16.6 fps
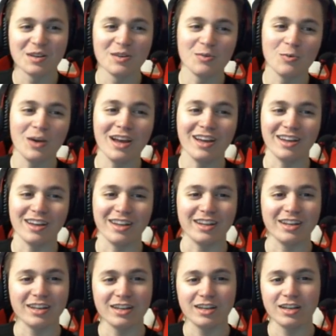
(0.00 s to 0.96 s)

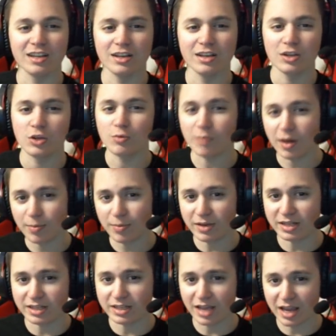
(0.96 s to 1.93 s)
Well, you might
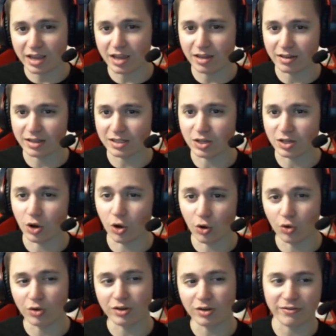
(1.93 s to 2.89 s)
be taking this
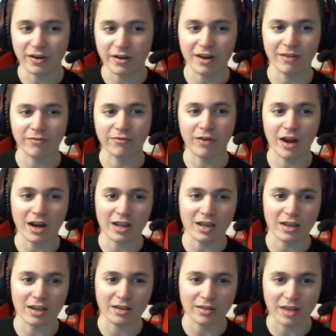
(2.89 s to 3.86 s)
whole defeating
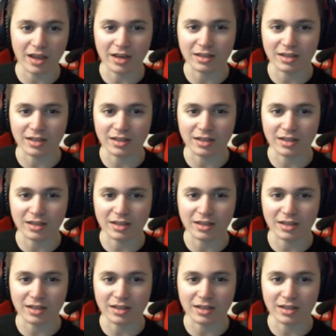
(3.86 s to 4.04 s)
Freddy thing